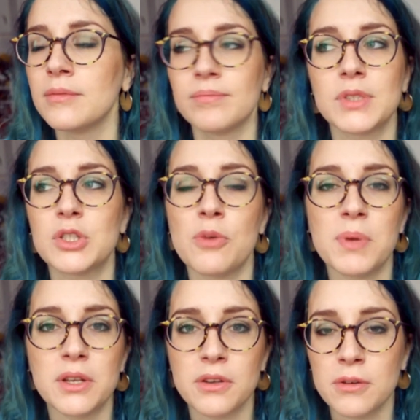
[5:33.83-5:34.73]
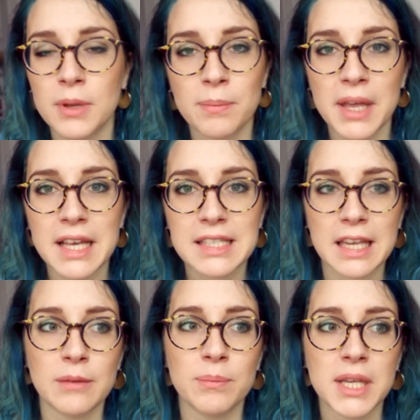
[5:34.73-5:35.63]
stupid human beings
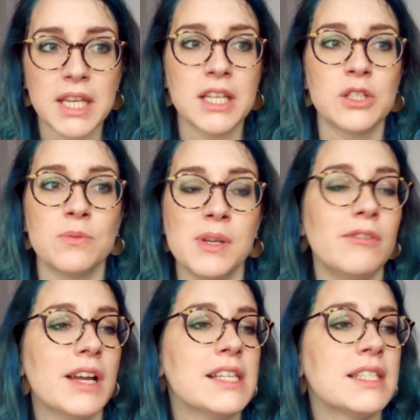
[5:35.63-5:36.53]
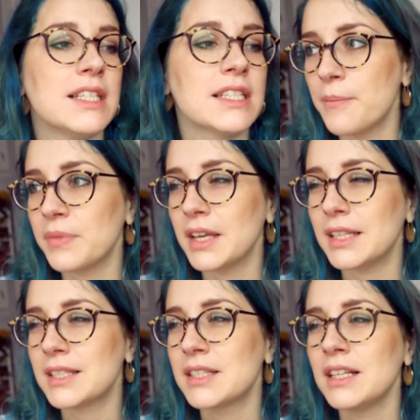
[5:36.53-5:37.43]
can be, to be racist,
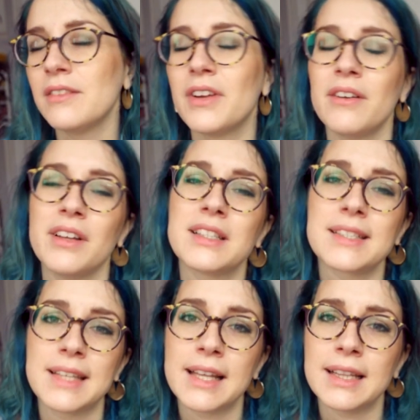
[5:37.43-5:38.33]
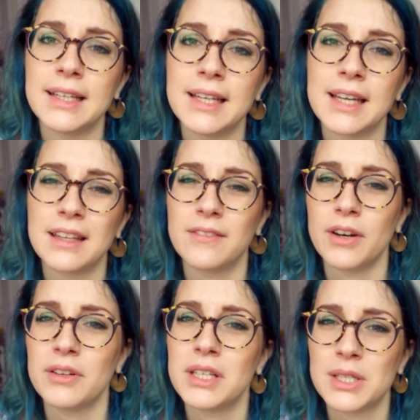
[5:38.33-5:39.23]
it's still very unsettling and
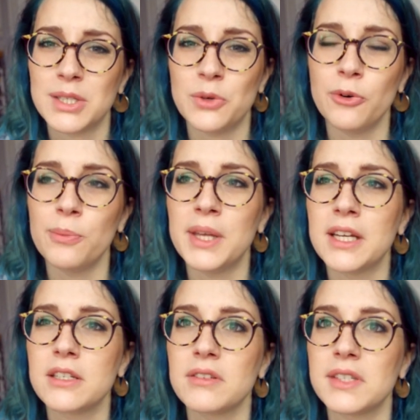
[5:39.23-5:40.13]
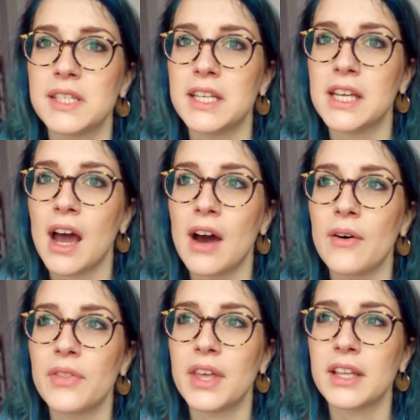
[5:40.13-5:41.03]
very disturbing to see
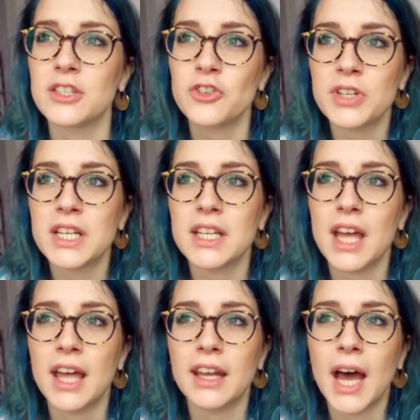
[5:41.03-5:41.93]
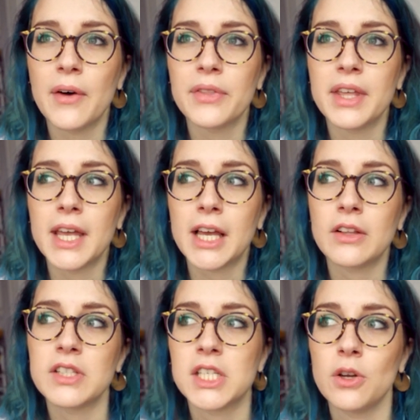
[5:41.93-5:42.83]
how they treat and how they
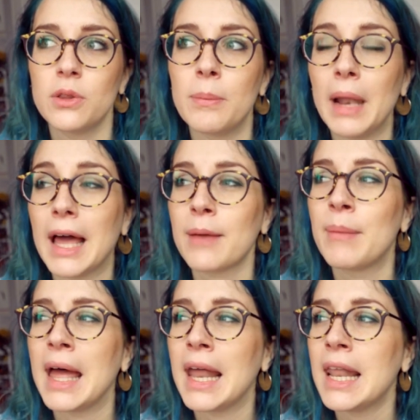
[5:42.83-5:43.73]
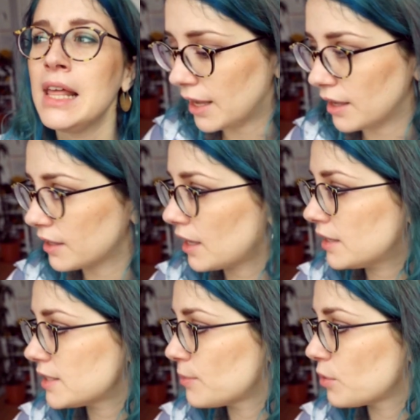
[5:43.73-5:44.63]
consider the black man.
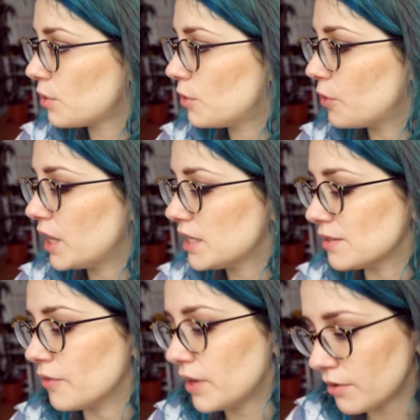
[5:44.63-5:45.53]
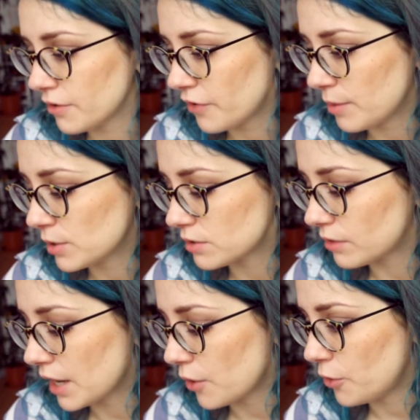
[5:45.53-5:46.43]
Kenzaburo Oe is a very famous
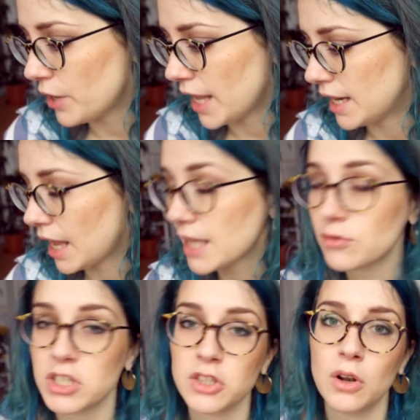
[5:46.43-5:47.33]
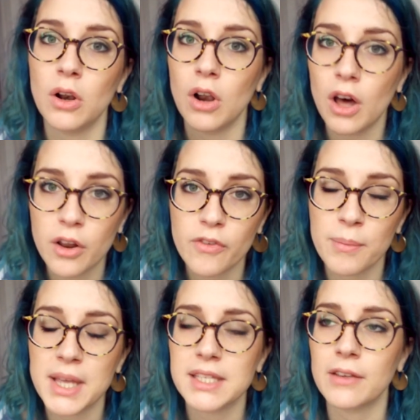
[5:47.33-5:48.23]
writer and he has written a lot of
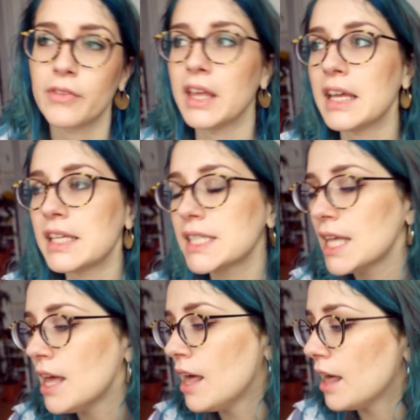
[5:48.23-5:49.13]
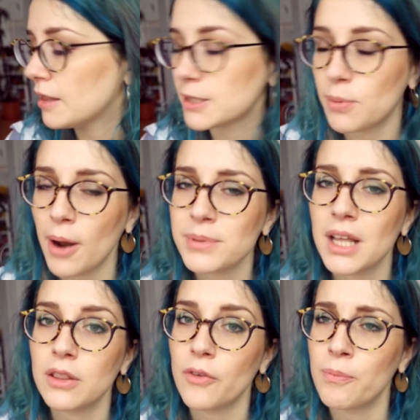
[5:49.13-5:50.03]
amazing things. It's perhaps
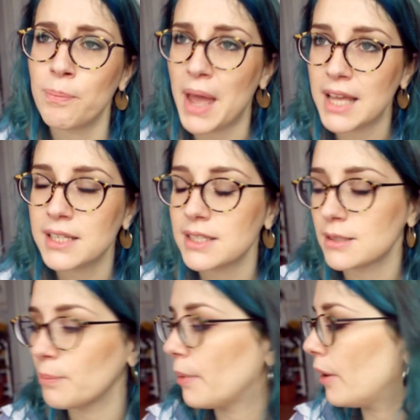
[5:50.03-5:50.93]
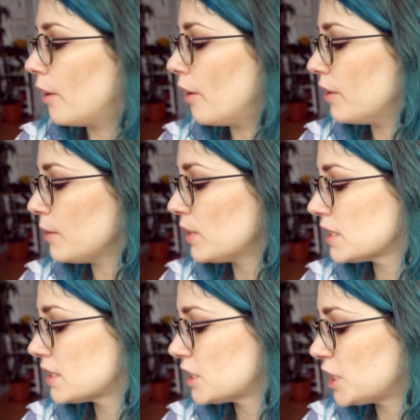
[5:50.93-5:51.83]
not the best, but it
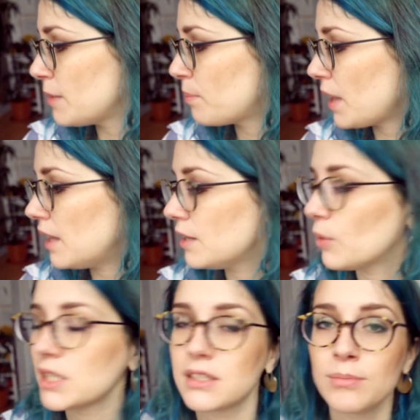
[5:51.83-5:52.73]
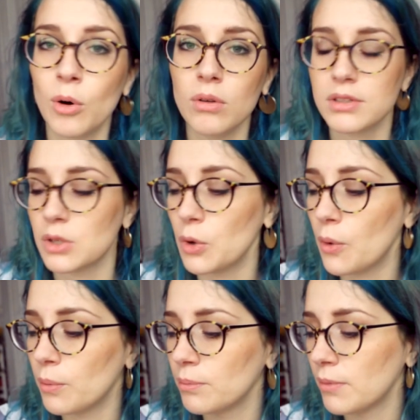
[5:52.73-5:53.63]
was cheap and it was small,
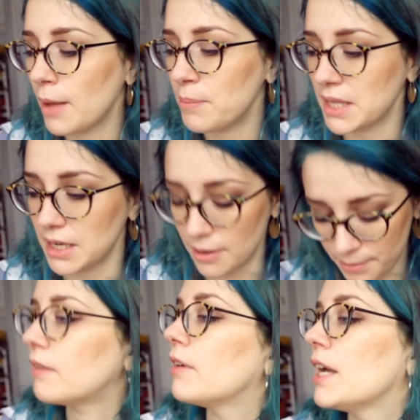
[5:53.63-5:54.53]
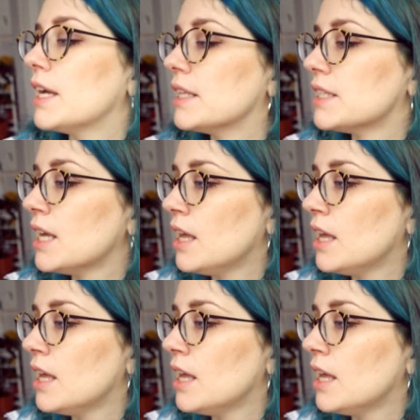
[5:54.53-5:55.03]
so I picked it up. I read